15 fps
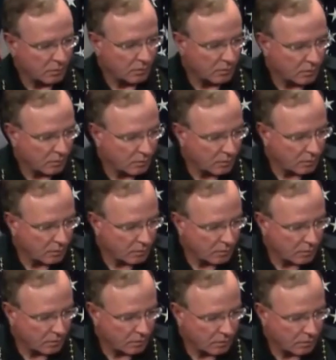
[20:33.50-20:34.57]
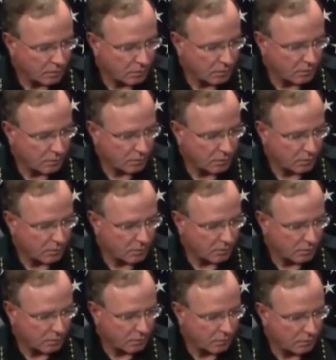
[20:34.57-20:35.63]

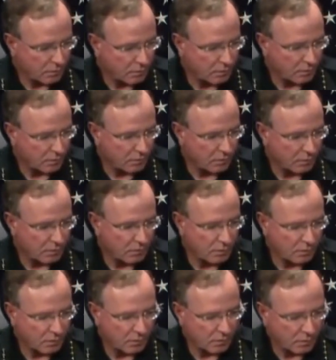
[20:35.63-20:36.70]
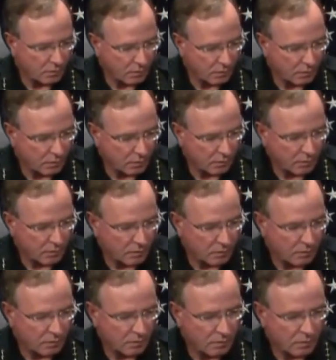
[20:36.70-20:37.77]

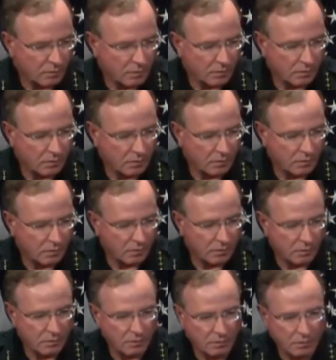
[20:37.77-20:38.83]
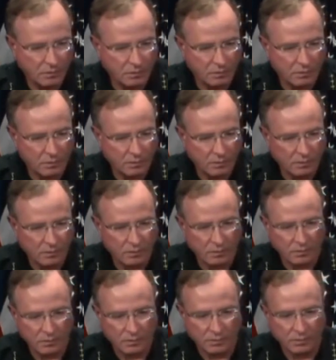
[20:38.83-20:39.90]

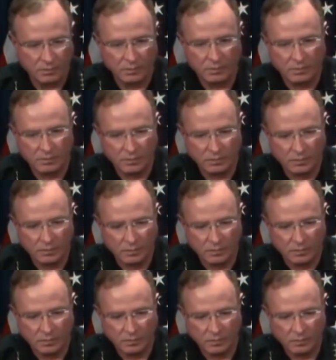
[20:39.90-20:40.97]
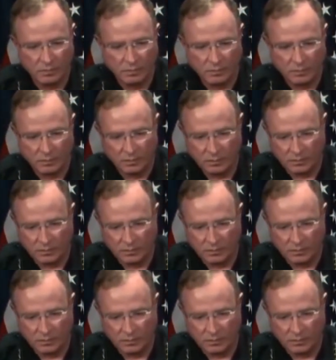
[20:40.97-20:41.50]
[no speech]